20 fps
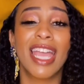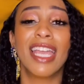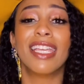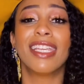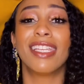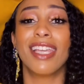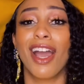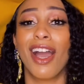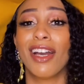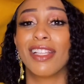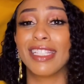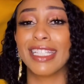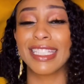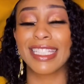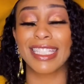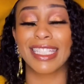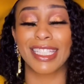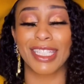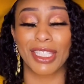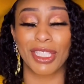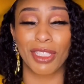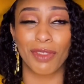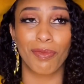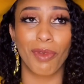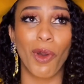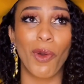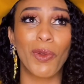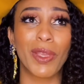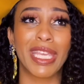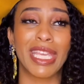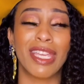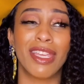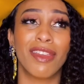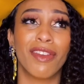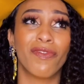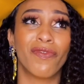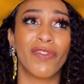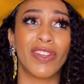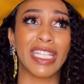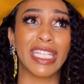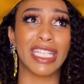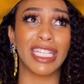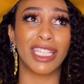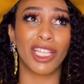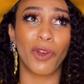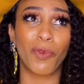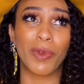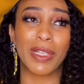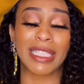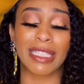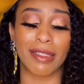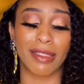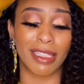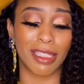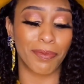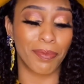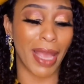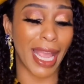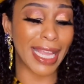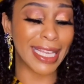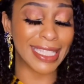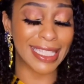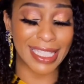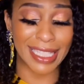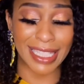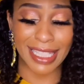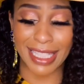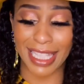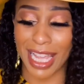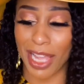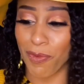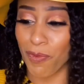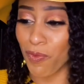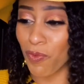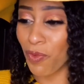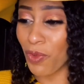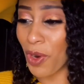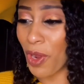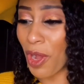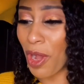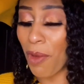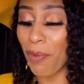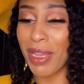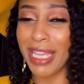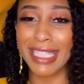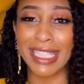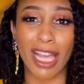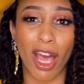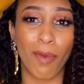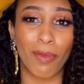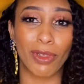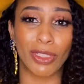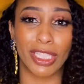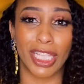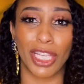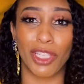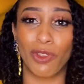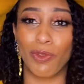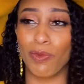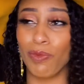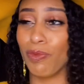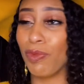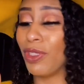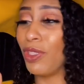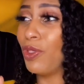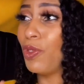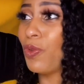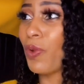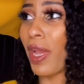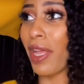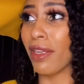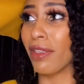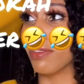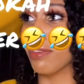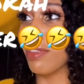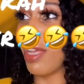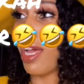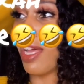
Y'all, this is a smoky vanilla with some spices and rum. It's almost like you, you at a,